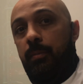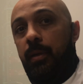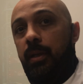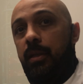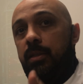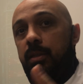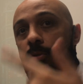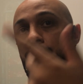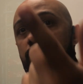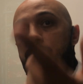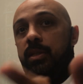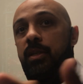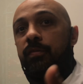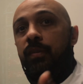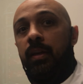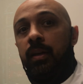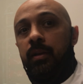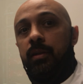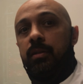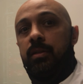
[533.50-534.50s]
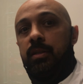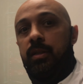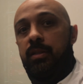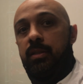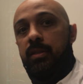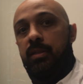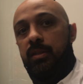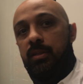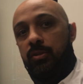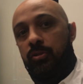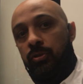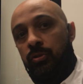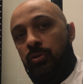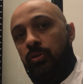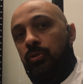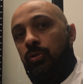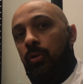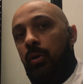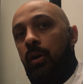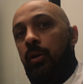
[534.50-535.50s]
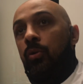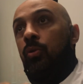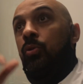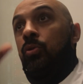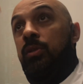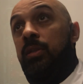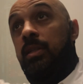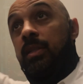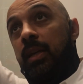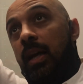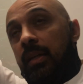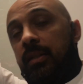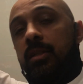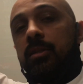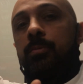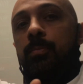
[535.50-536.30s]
minutes, you will receive alert this controller or this access